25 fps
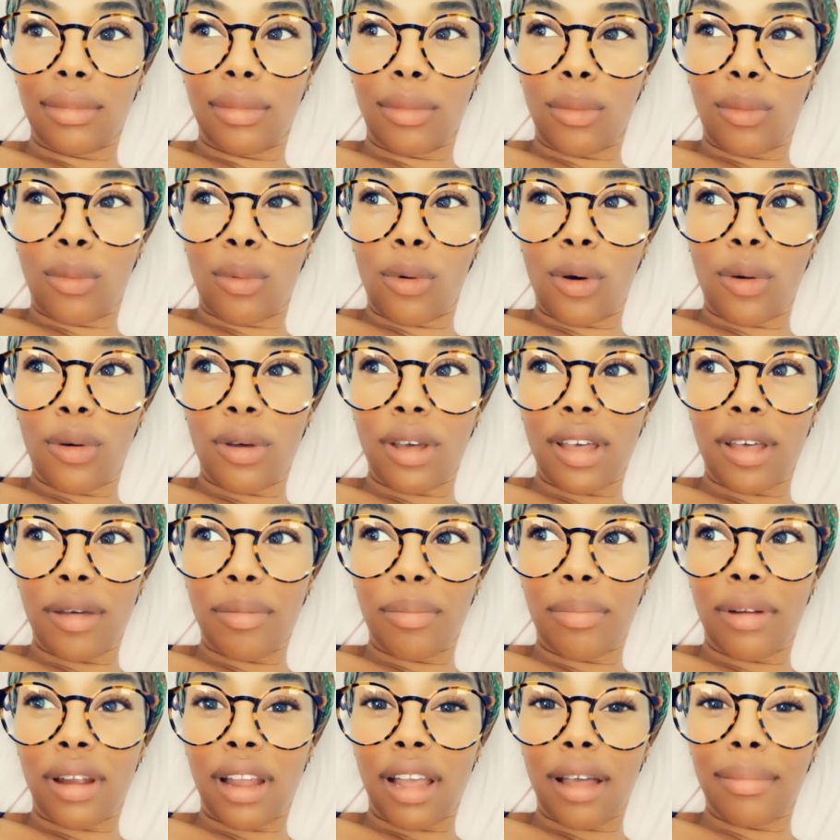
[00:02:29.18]
Woke
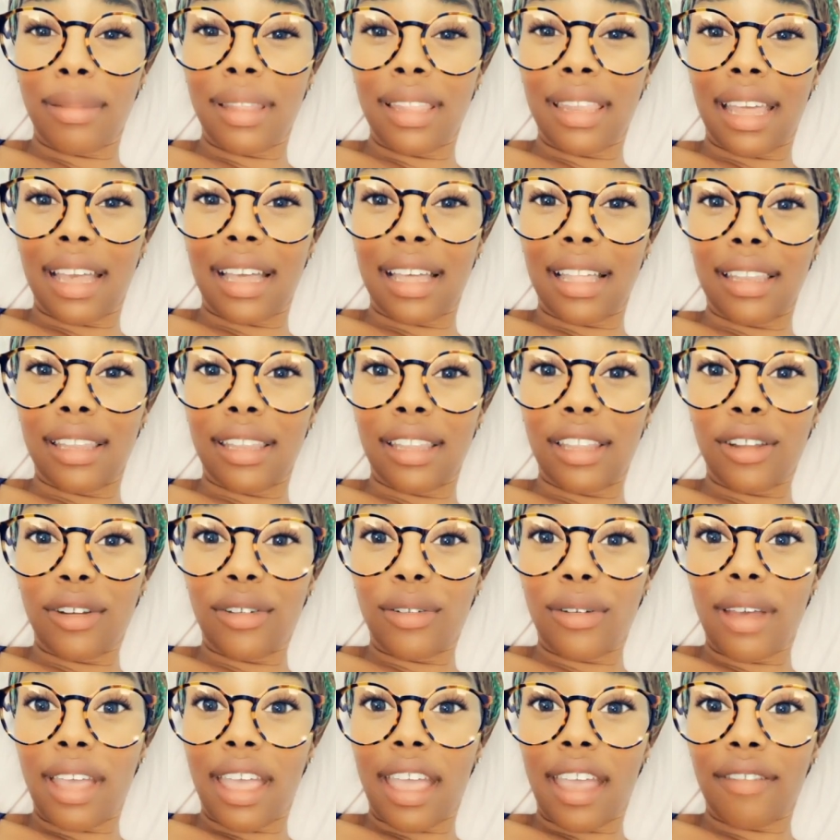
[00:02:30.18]
up probably like a
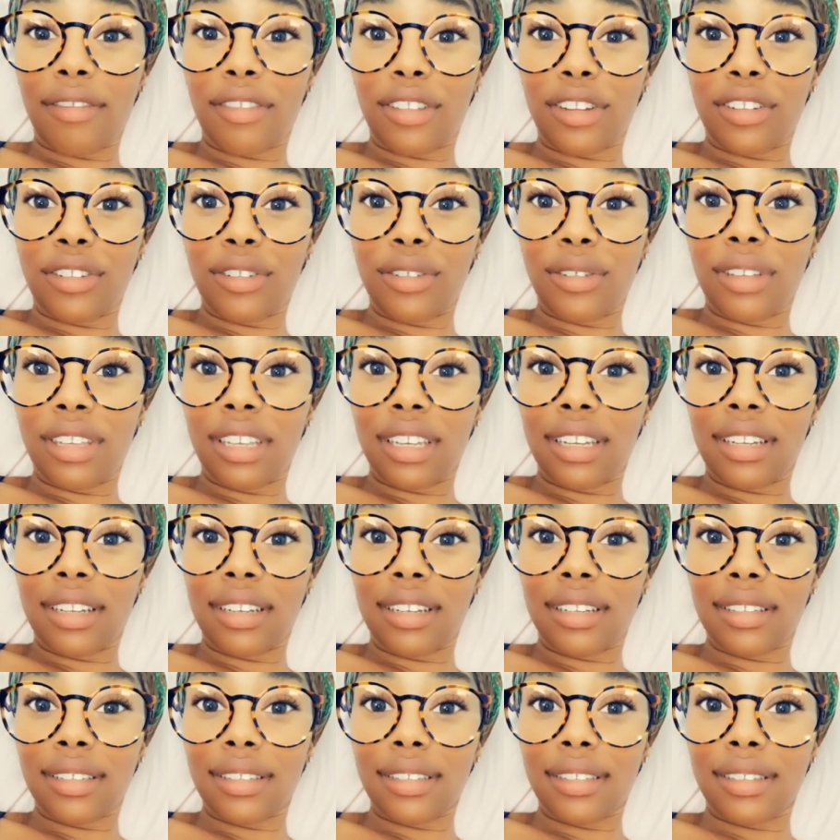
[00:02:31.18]
little after New
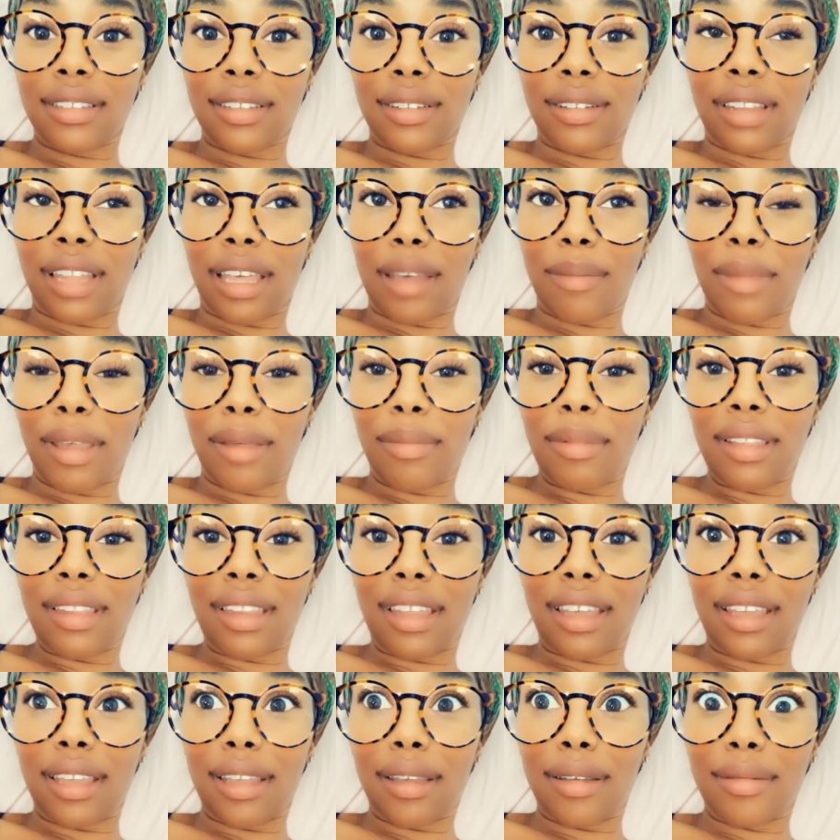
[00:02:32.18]
Year's, so like maybe
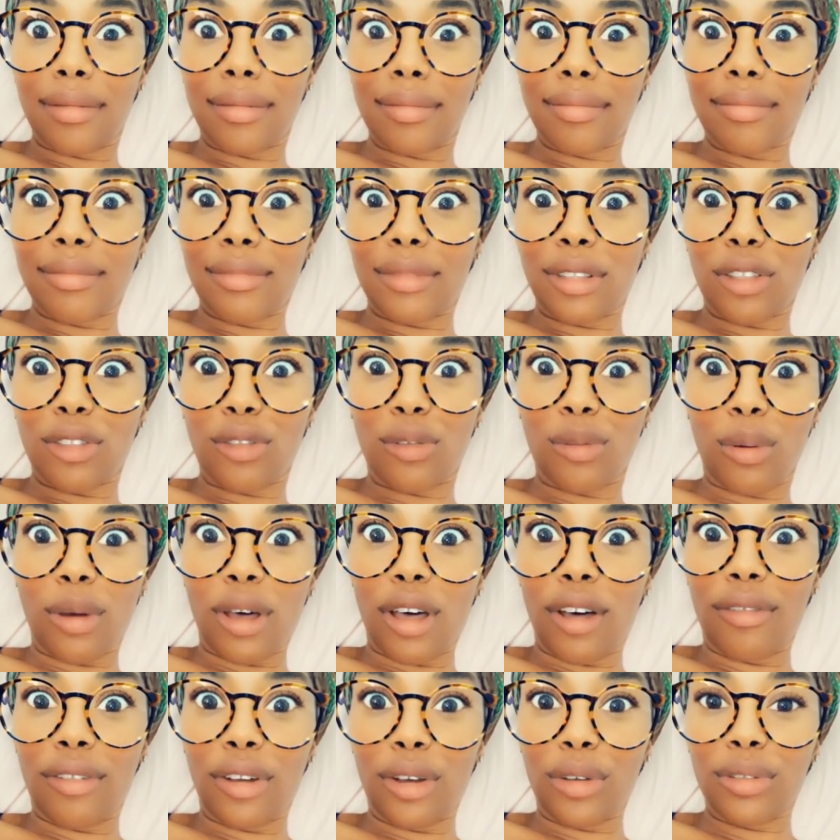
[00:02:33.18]
like
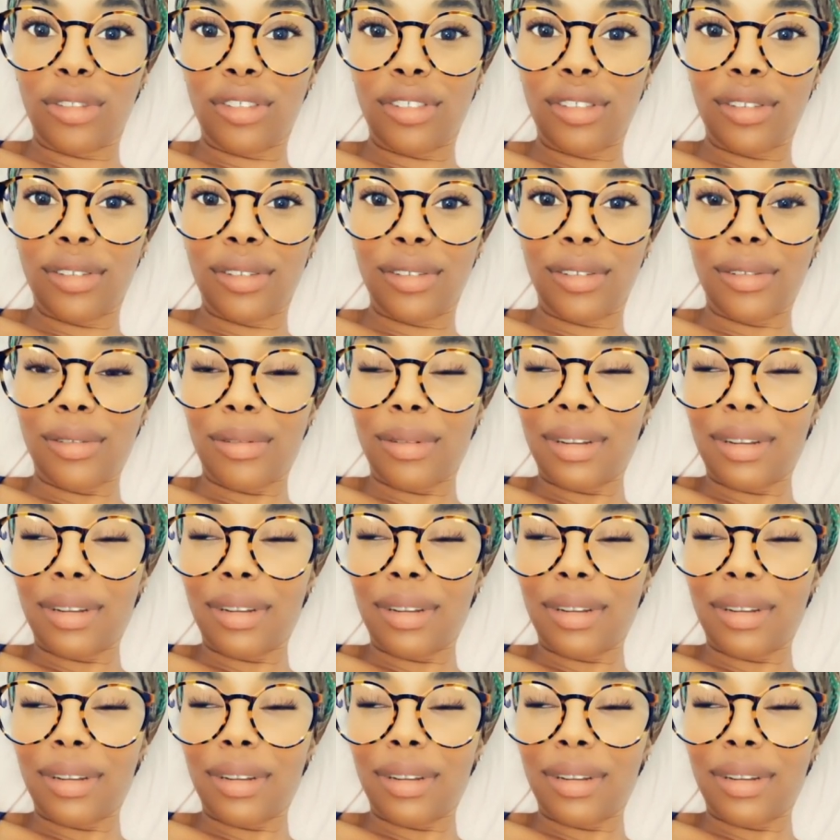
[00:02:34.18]
12:02.